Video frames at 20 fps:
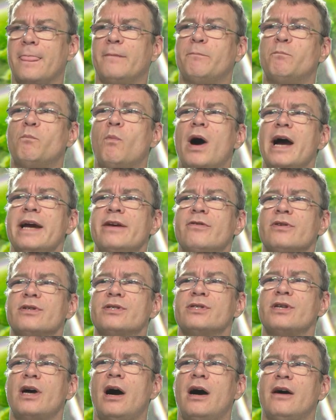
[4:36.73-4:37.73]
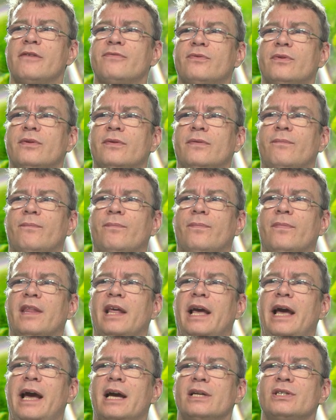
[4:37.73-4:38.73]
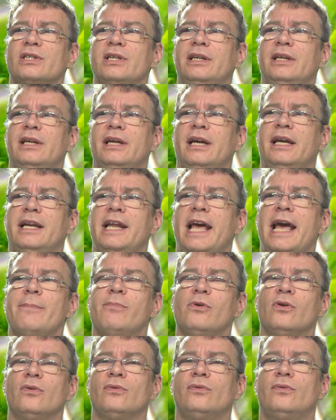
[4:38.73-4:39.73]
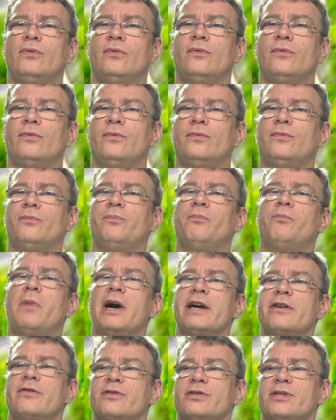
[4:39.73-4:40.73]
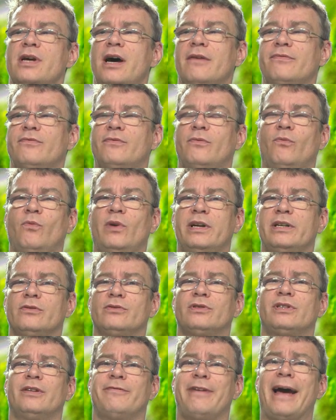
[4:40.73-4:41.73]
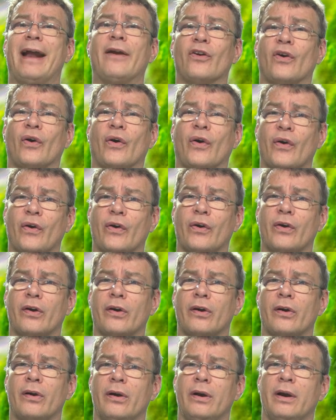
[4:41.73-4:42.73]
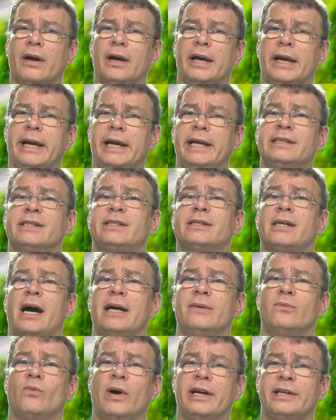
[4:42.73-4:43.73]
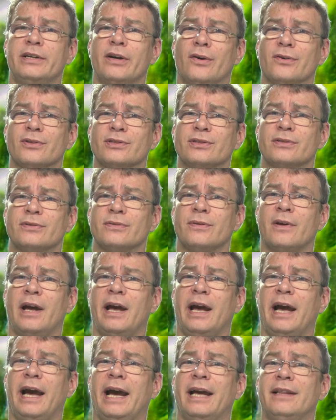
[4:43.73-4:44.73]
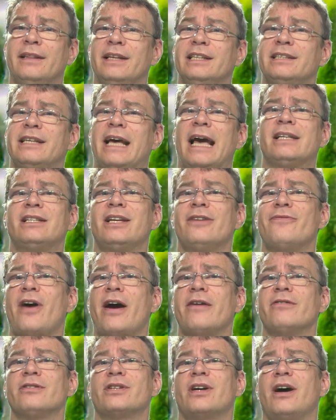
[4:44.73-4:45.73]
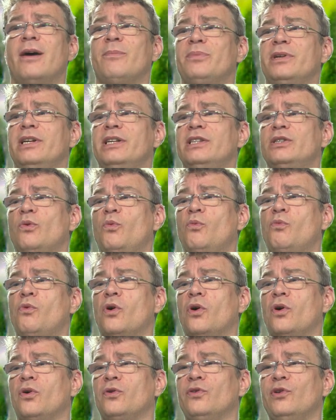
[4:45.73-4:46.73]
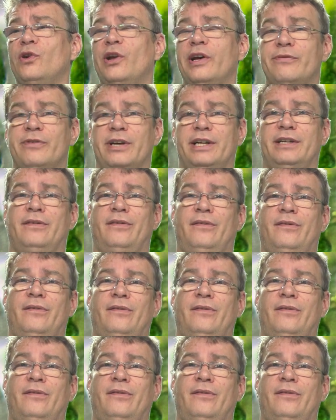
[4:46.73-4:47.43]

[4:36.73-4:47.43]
Microsoft actually enabled Microsoft Windows Defender inside Windows. And these antivirus companies were livid